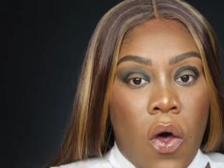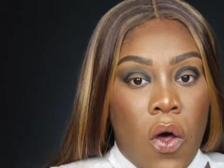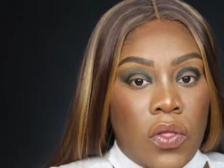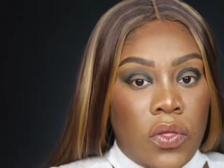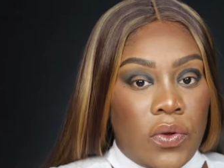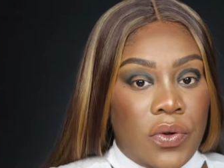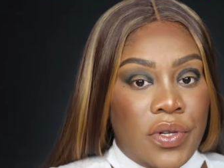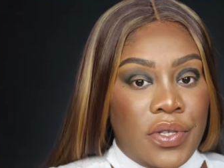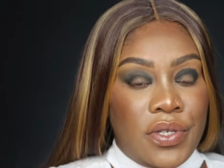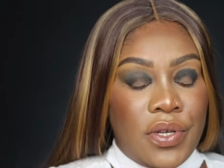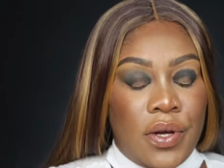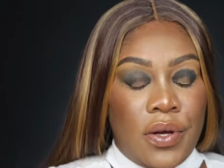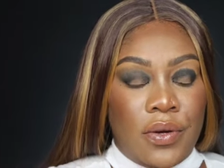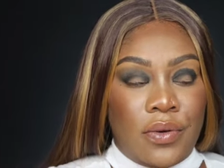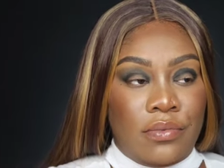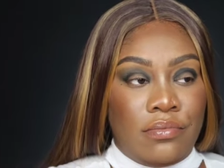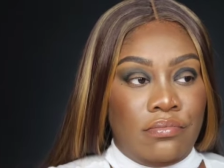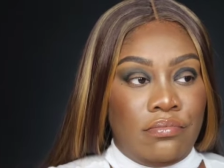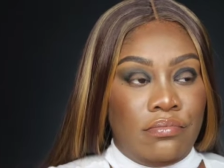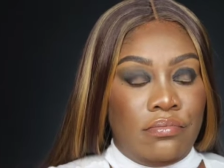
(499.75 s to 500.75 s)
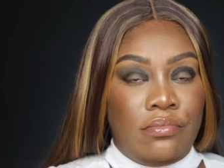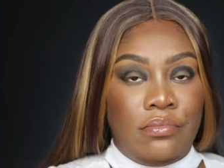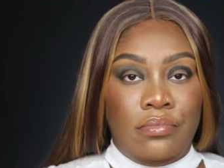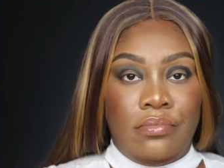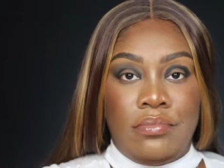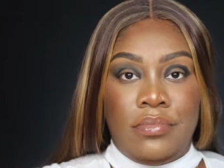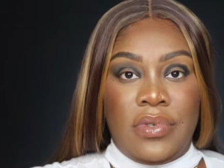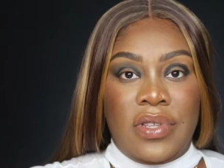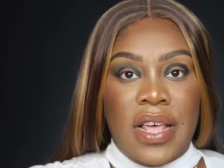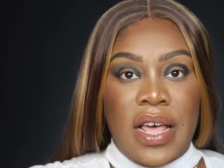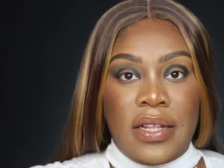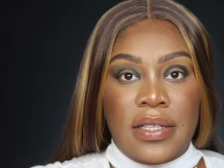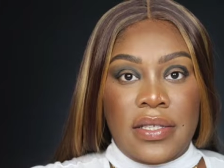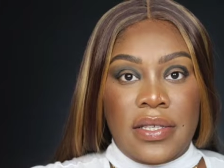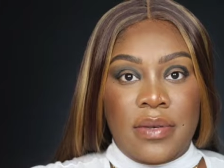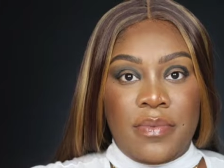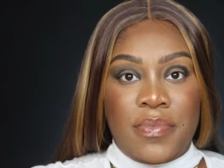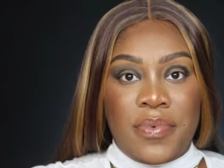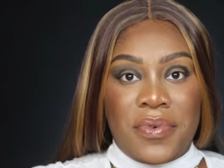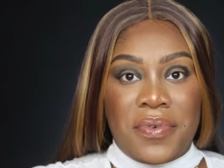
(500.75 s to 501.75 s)
all on its own. That
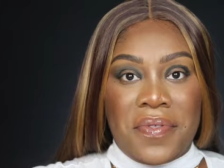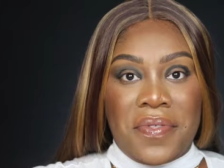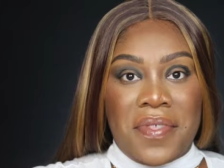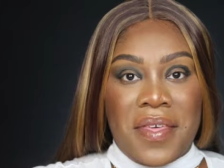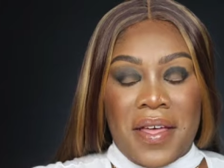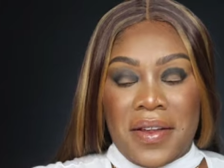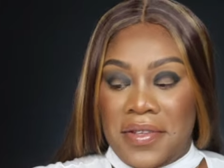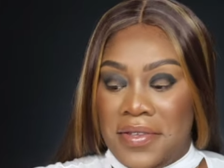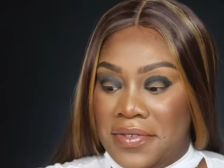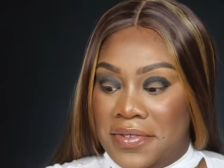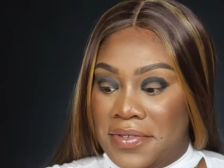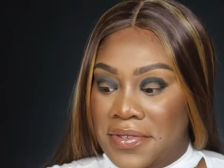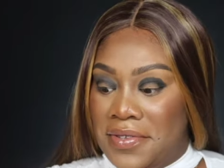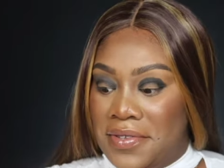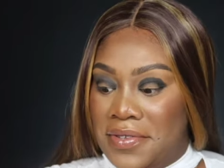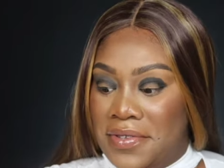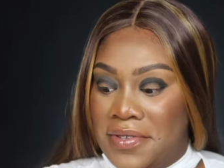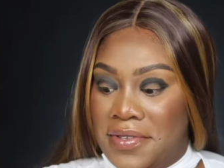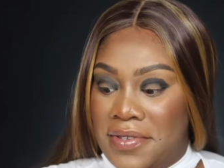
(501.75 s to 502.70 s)
simple, that easy.